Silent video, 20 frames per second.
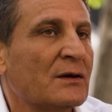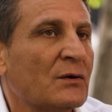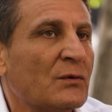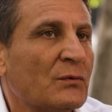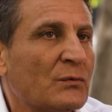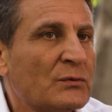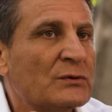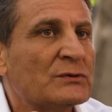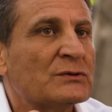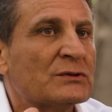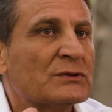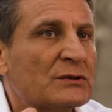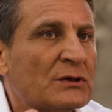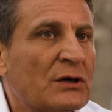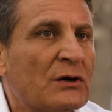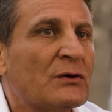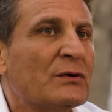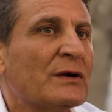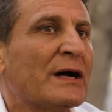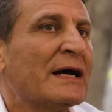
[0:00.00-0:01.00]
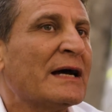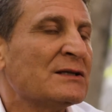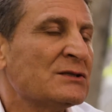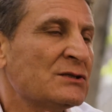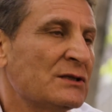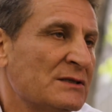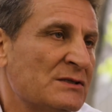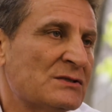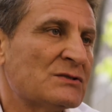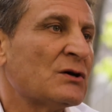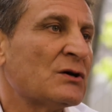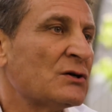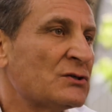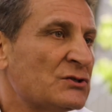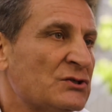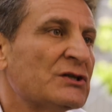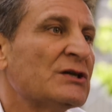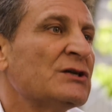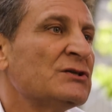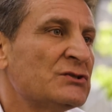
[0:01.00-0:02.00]
would go and
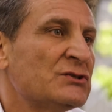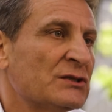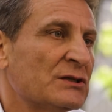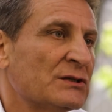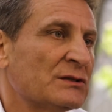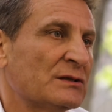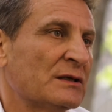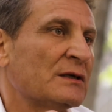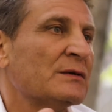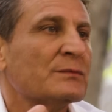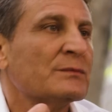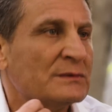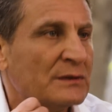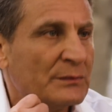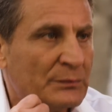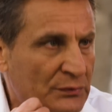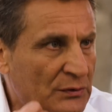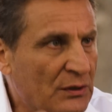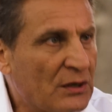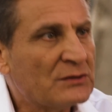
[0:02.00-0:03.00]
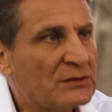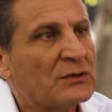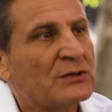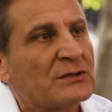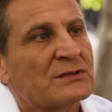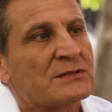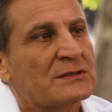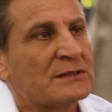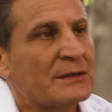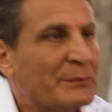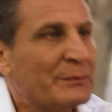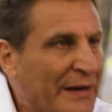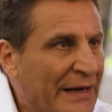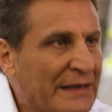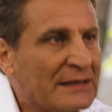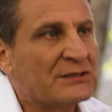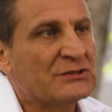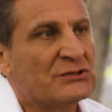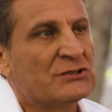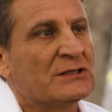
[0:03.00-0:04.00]
start changing the, the products, the
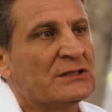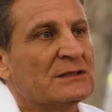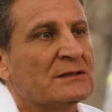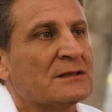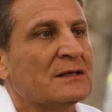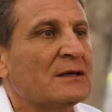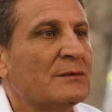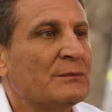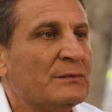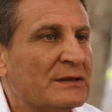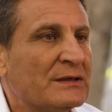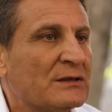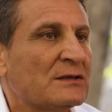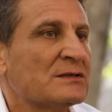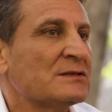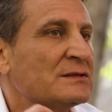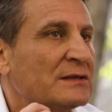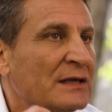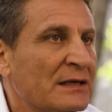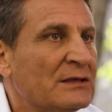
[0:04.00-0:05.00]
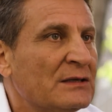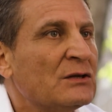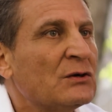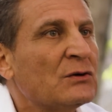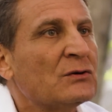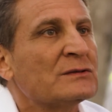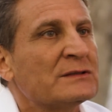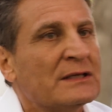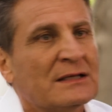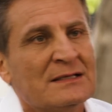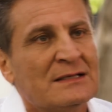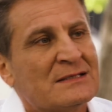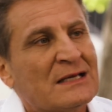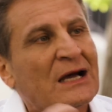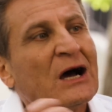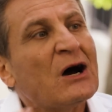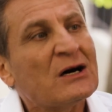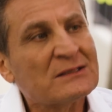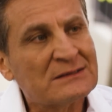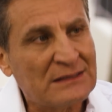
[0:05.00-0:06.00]
packaging, because they know there is
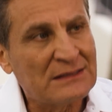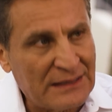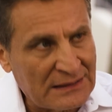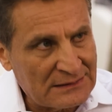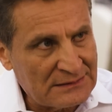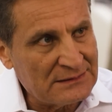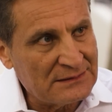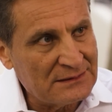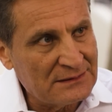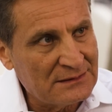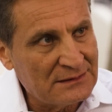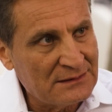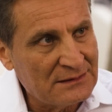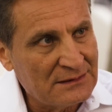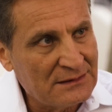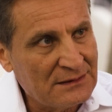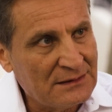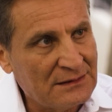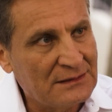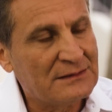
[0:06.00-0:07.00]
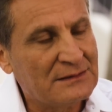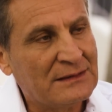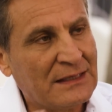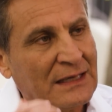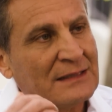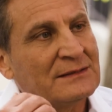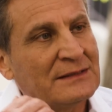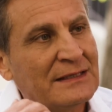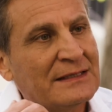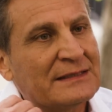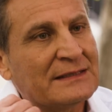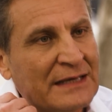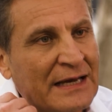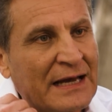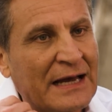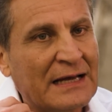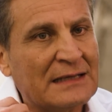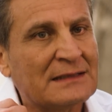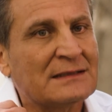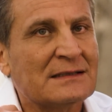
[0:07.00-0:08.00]
an outlet that they
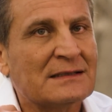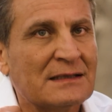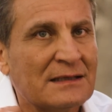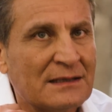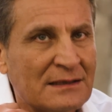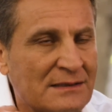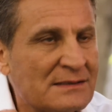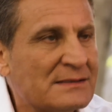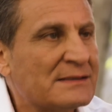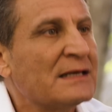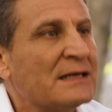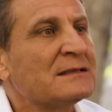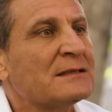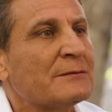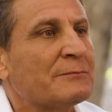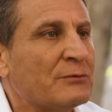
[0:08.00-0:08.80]
can send the